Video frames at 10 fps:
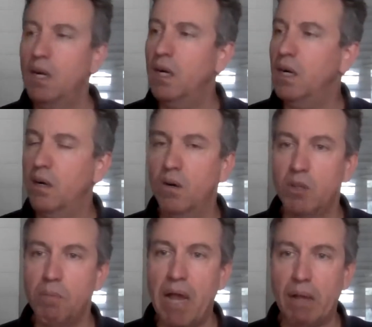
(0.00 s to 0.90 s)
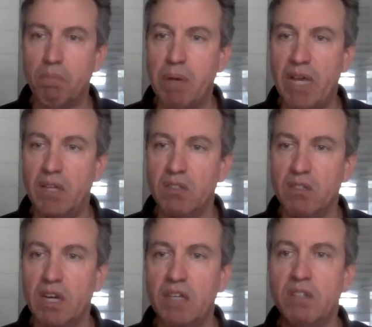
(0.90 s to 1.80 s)
On the back pad, there's
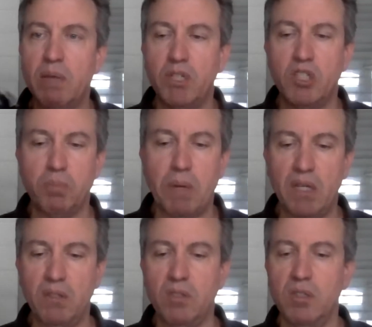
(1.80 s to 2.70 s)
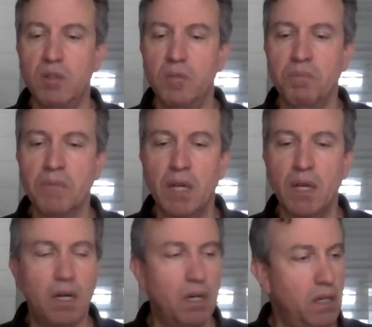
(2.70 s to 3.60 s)
a nice empty space,
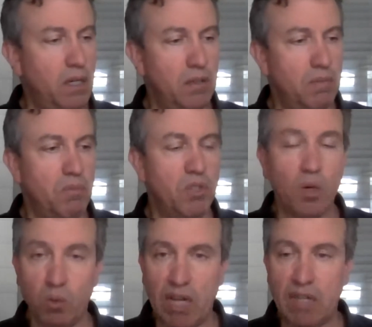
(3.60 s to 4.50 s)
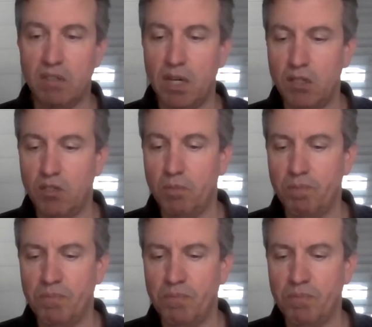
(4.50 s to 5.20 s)
so that's nice.